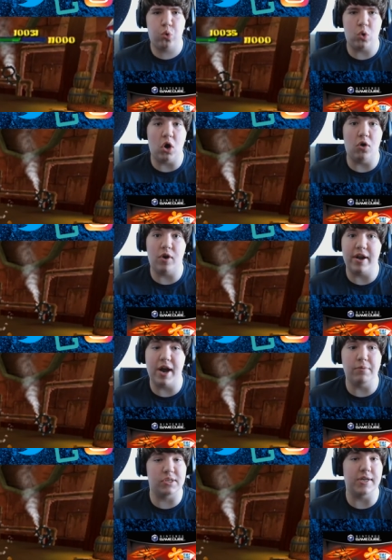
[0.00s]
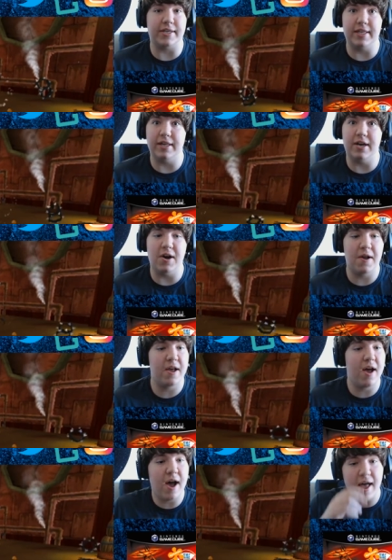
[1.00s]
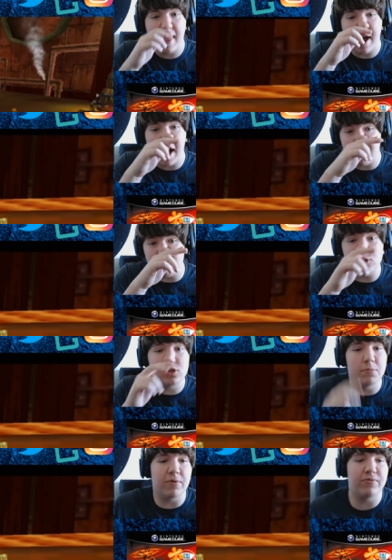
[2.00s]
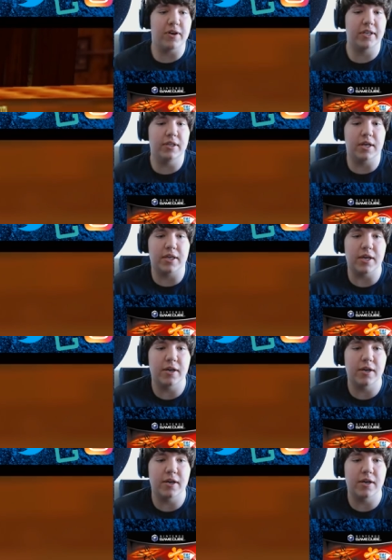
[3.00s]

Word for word: Alright, I was lucky there. I was super fucking lucky.